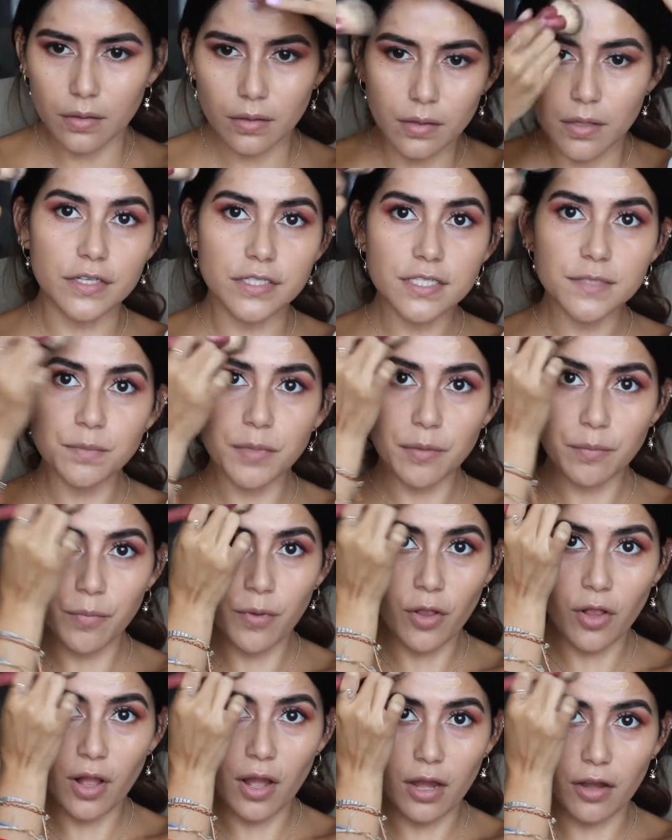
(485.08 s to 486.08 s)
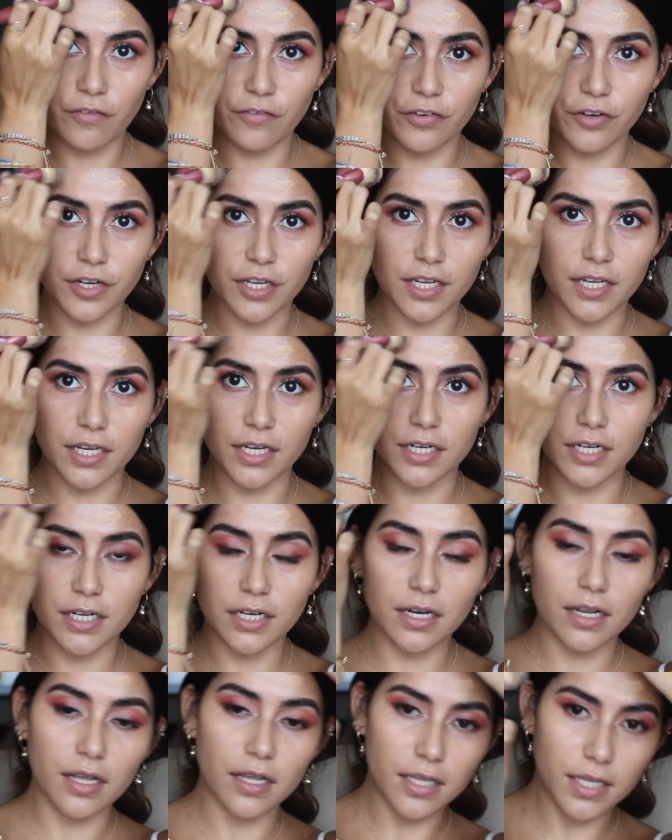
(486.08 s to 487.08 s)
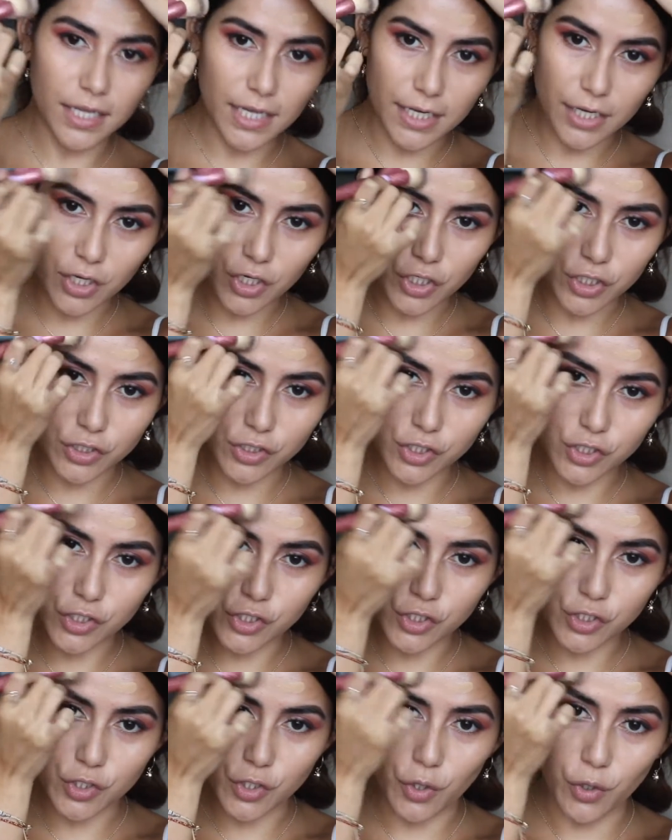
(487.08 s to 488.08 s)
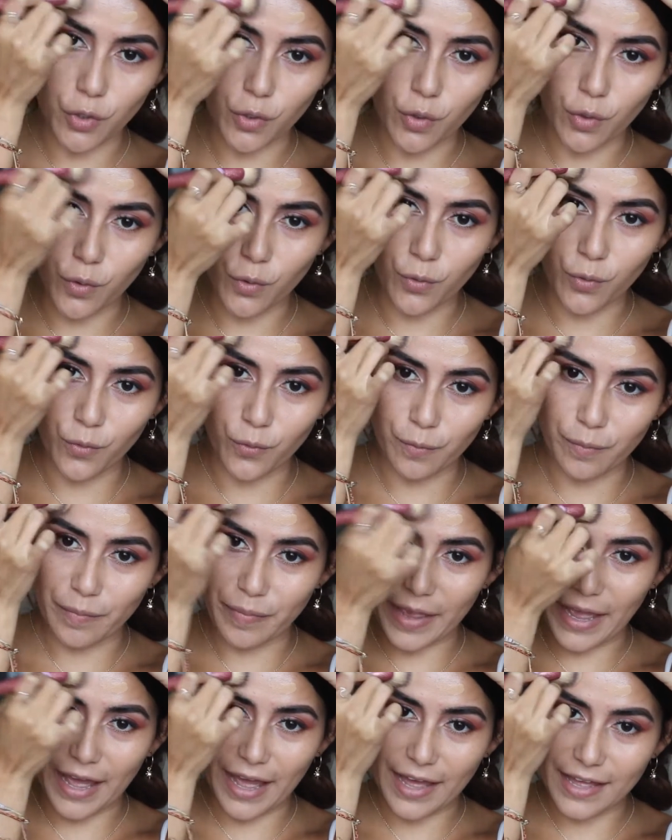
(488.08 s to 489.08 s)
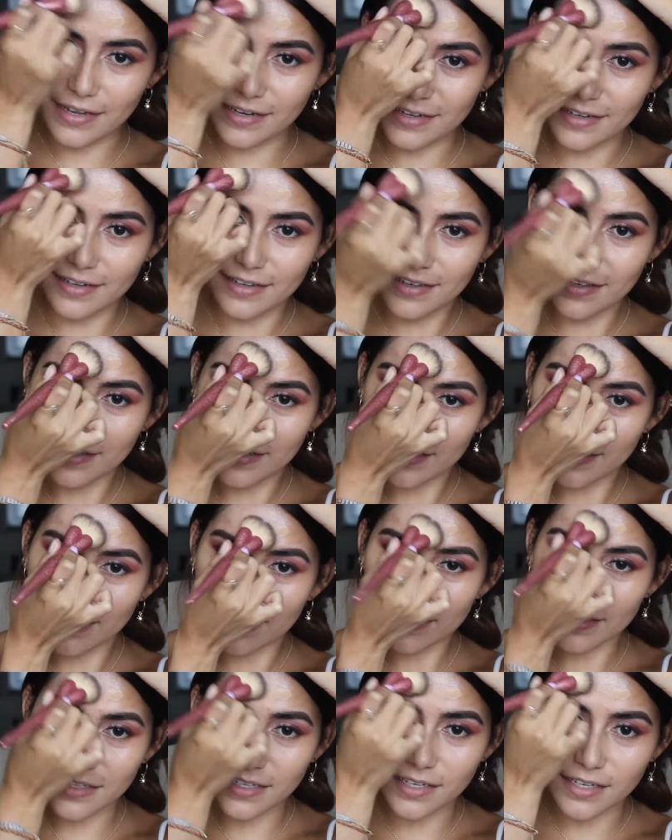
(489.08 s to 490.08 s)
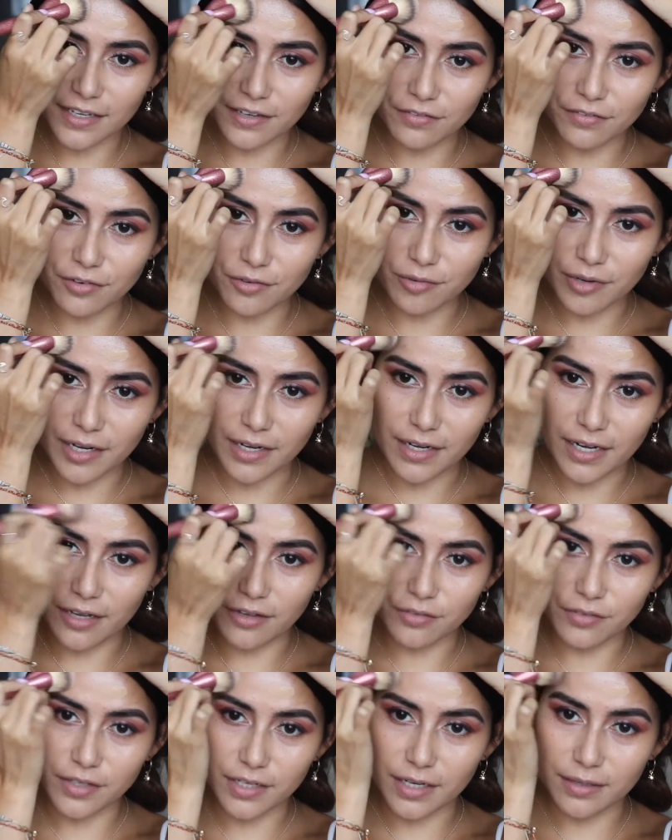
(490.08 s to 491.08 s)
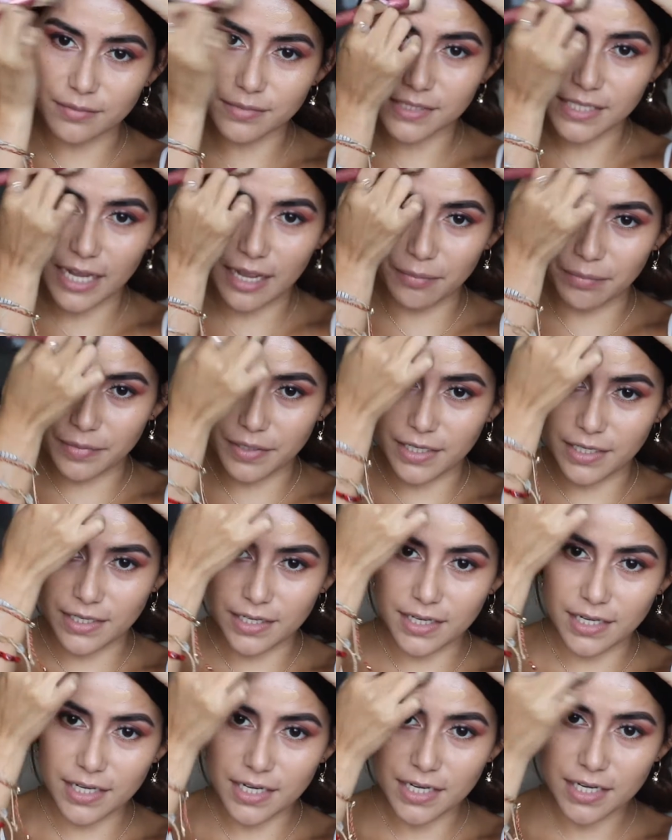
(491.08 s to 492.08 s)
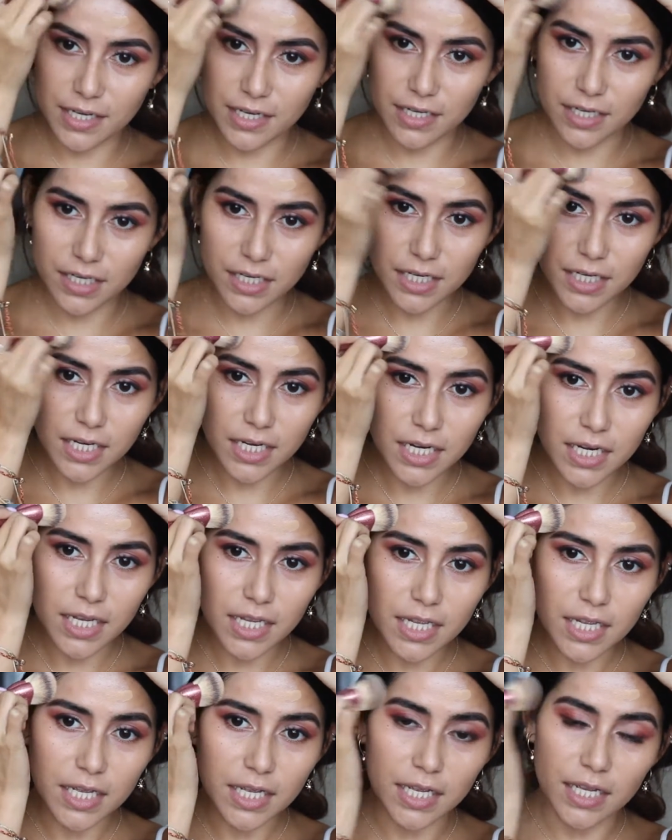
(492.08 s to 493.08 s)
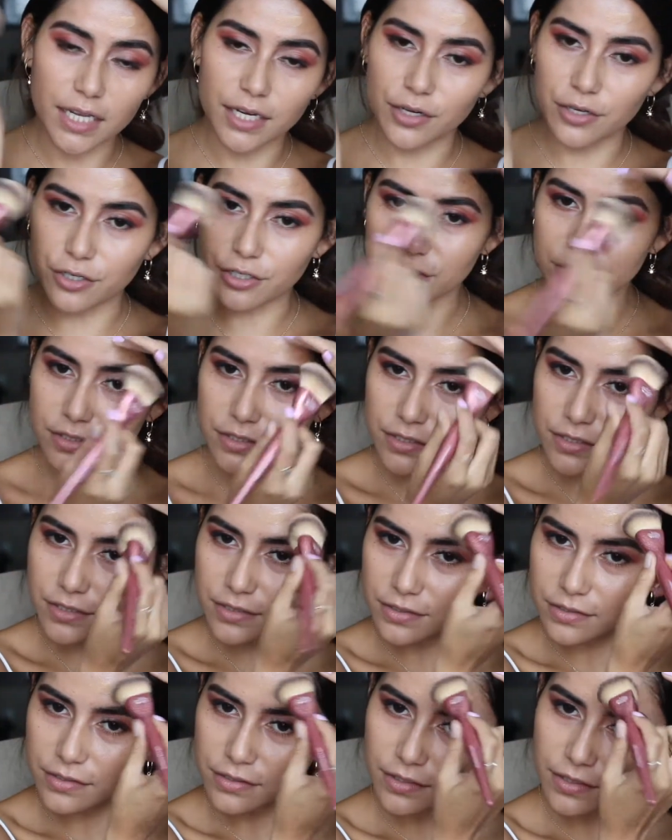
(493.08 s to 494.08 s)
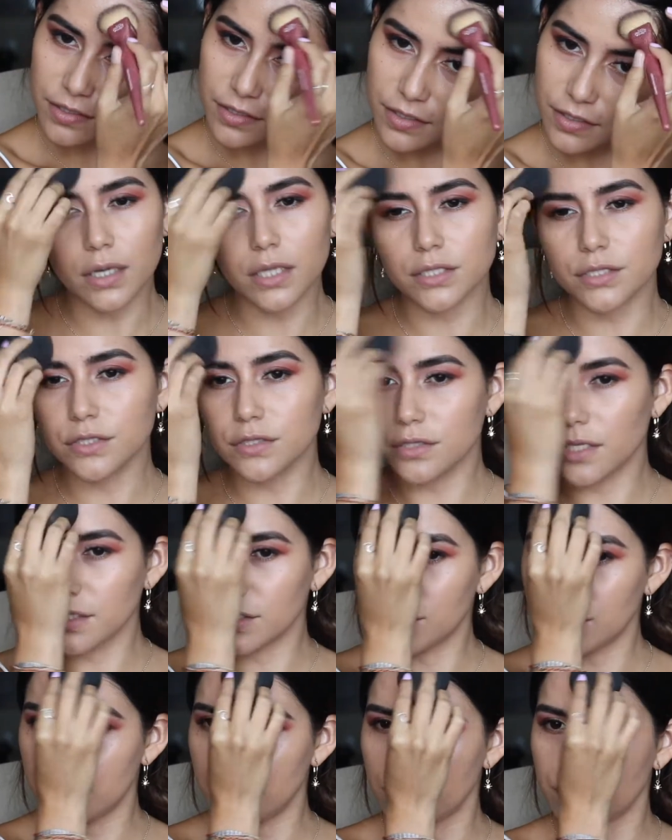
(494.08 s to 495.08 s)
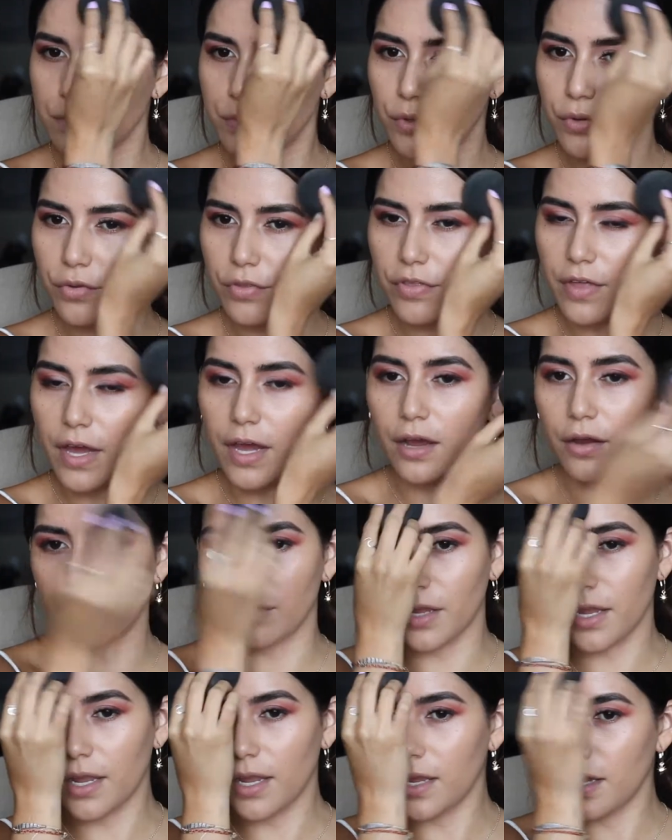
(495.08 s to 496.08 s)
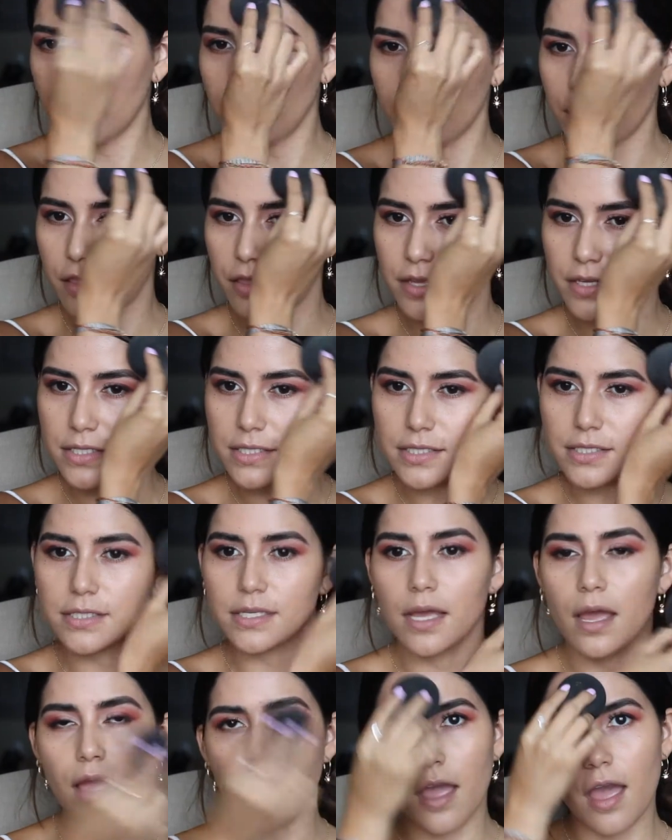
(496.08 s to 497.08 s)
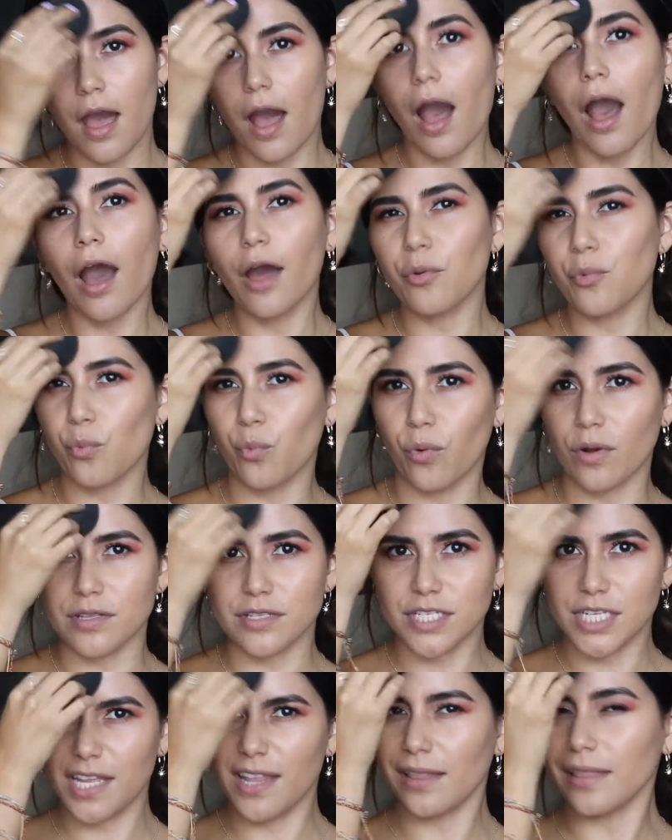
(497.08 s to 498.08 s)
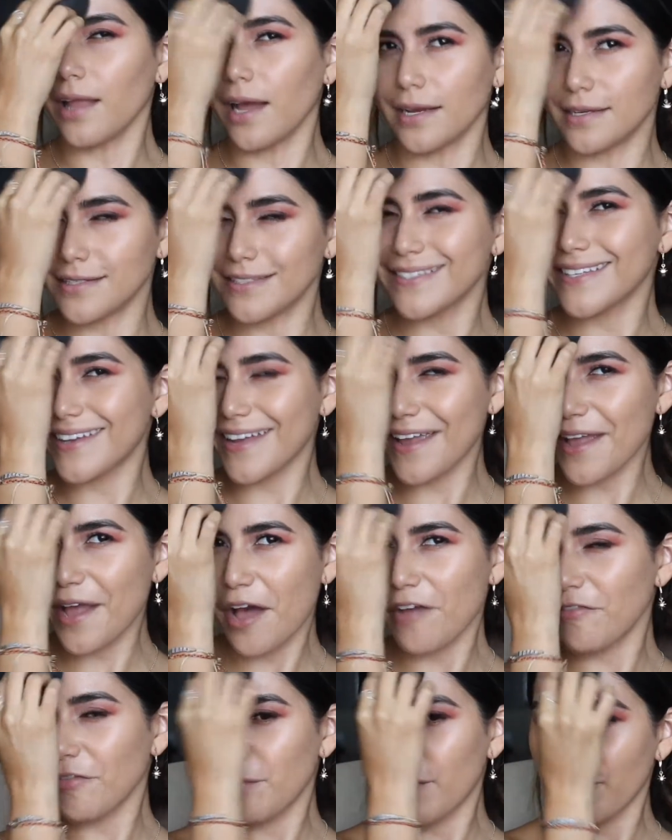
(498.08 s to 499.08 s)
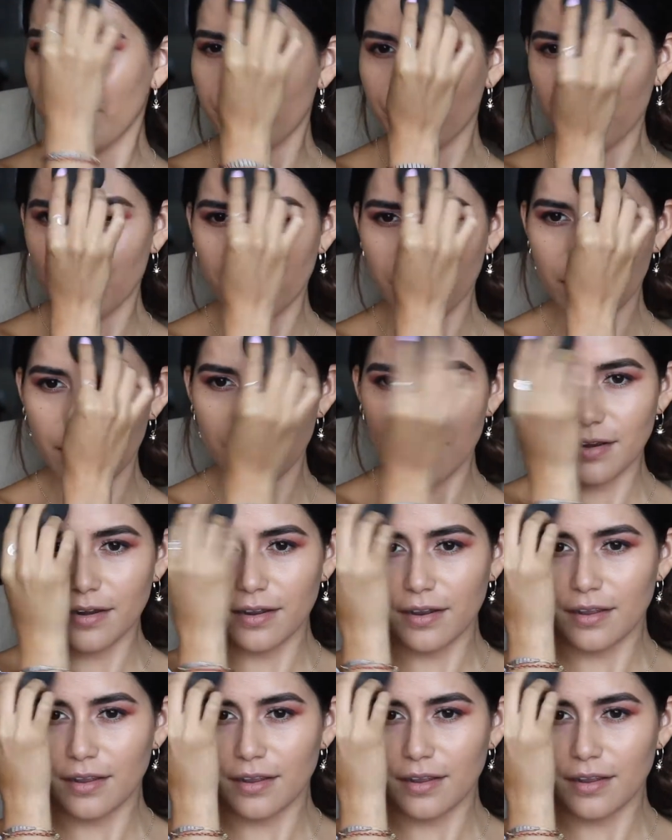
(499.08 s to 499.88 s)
This pimple over here, it hurts so bad. Like even right now that I'm tapping, it hurts. I just like to smooth out these unwanted lines that I have on my forehead.